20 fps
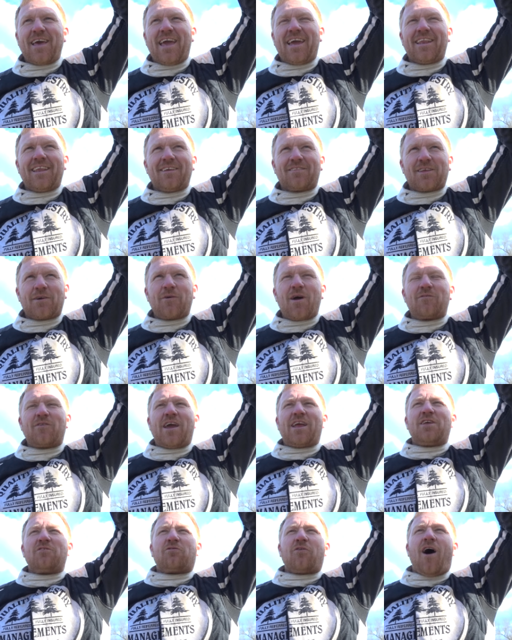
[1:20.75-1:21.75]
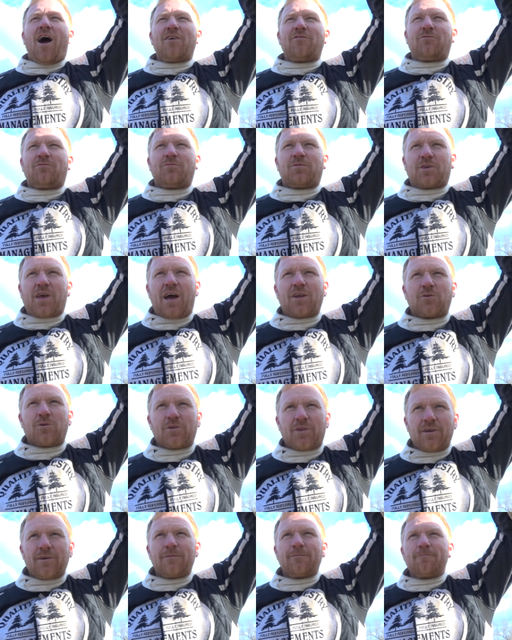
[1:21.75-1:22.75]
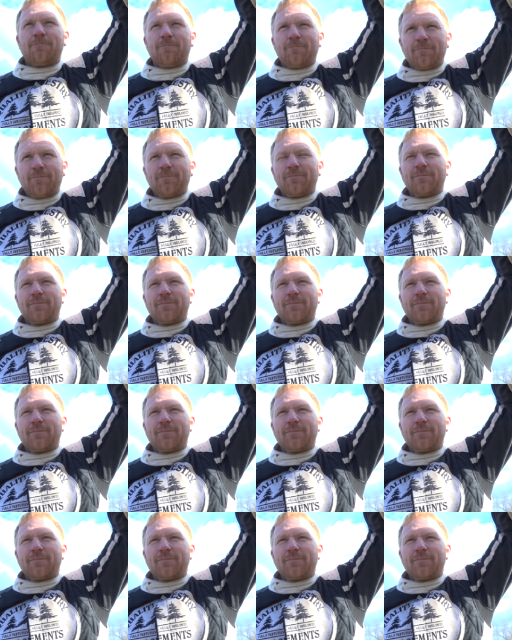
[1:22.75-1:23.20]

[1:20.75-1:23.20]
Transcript: 80, I think we have 85 scheduled. Wow.